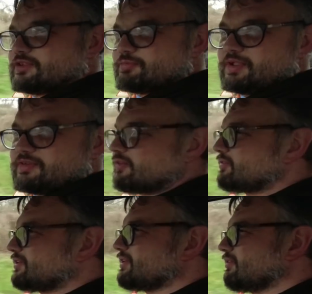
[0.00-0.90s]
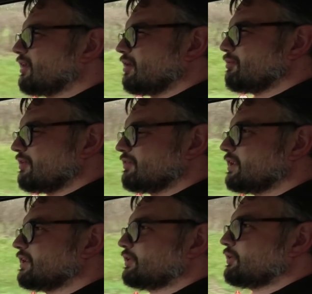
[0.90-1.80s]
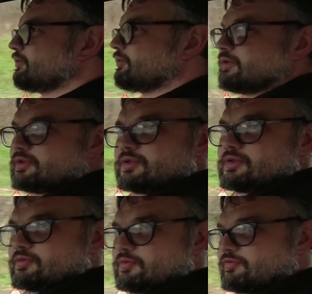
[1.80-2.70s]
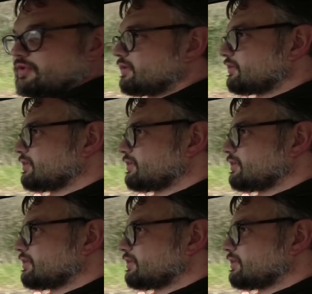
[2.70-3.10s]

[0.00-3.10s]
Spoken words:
suspect I've still got a bit of an issue with it,